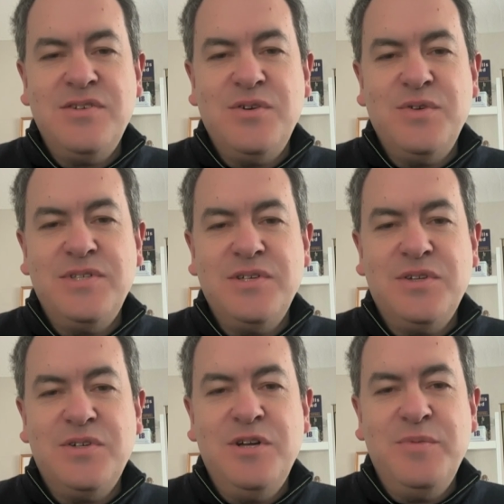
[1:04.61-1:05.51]
So it's
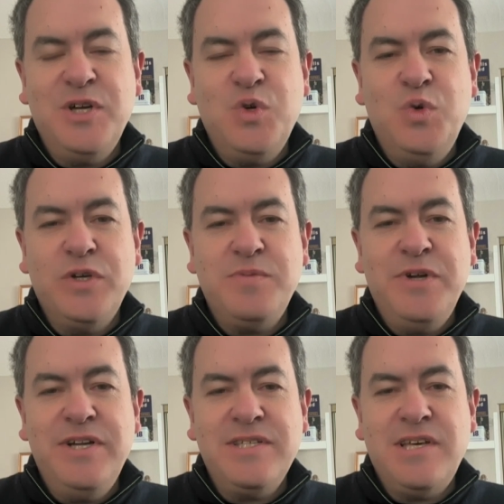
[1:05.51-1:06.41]
going to be a cool
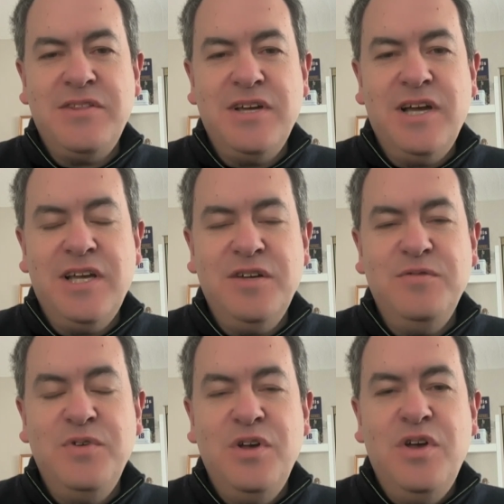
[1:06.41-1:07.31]
experience. I think I
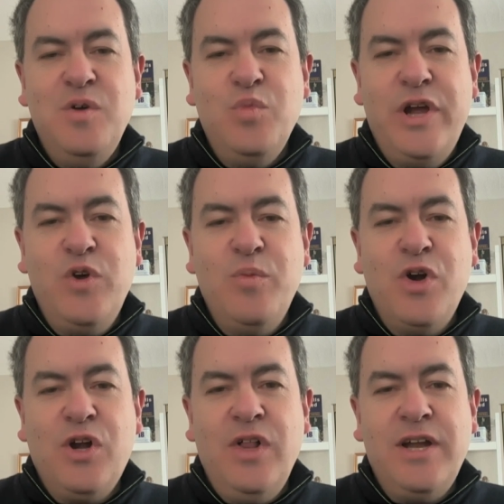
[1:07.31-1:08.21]
give Brett
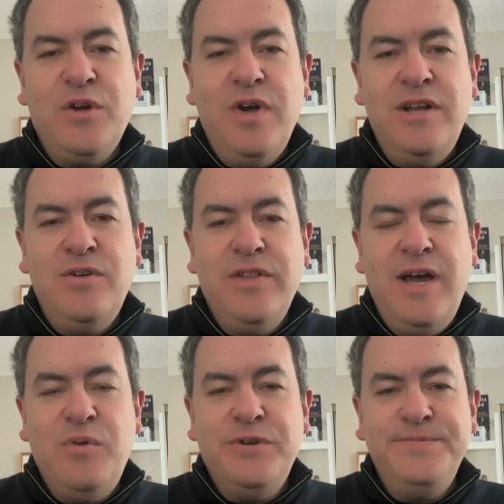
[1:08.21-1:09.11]
Yormark a lot of credit on
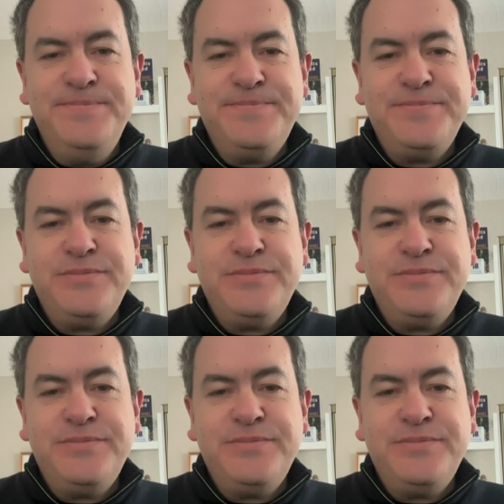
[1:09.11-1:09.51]
that one.